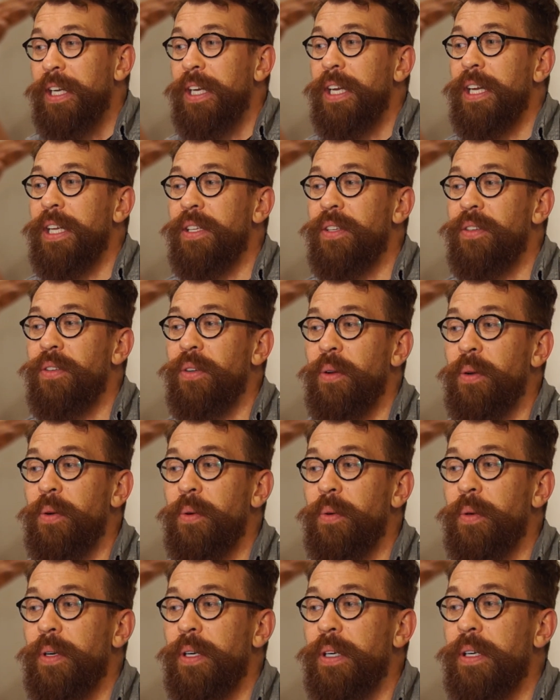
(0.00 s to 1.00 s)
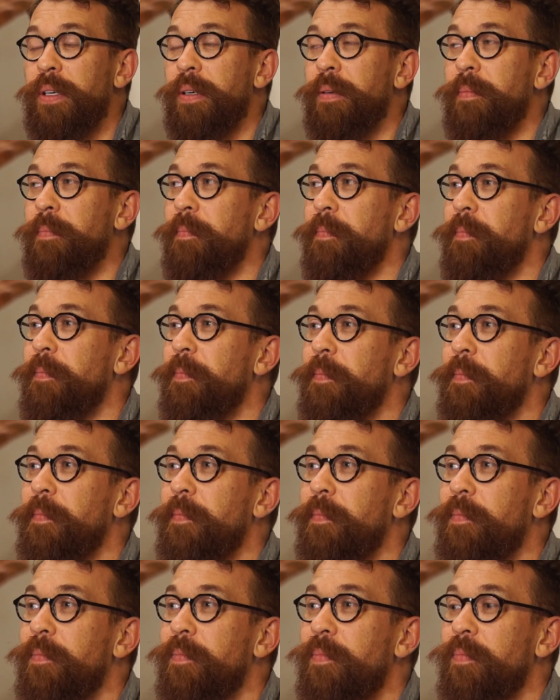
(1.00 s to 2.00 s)
And so
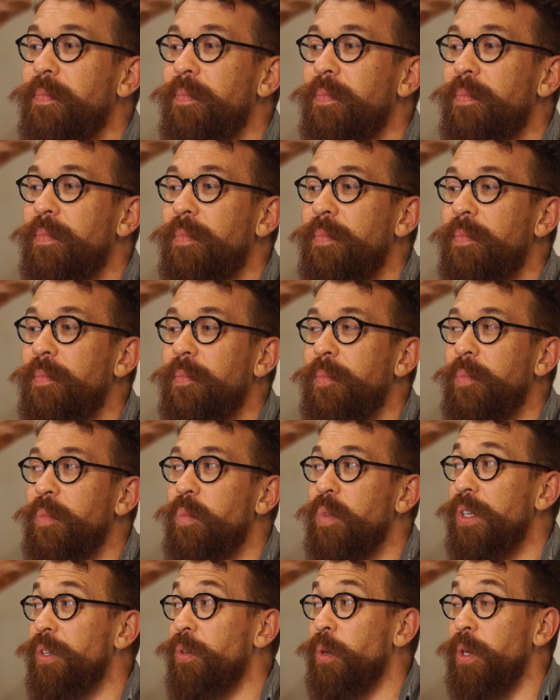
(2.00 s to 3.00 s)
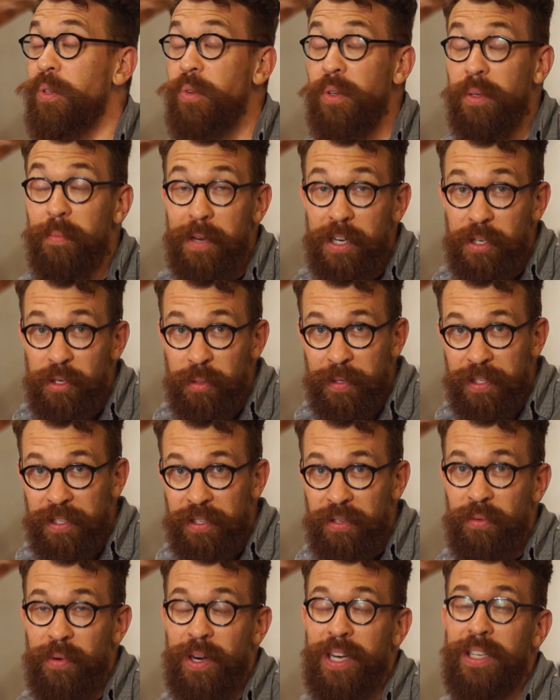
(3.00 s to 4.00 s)
I took measurements
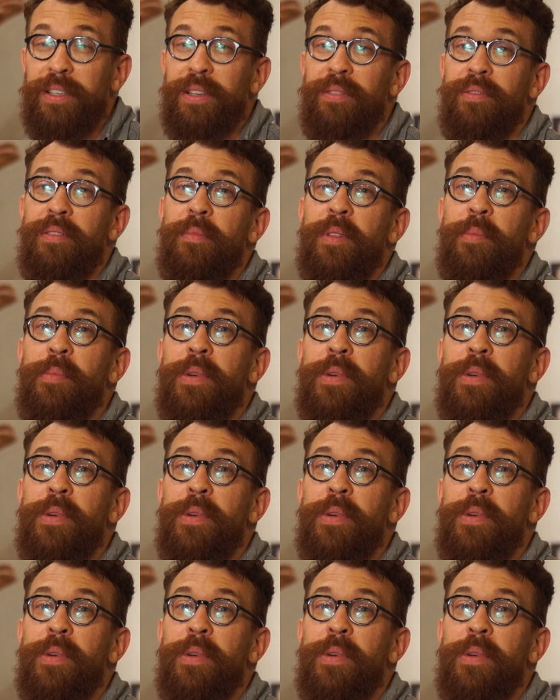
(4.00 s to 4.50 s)
directly from the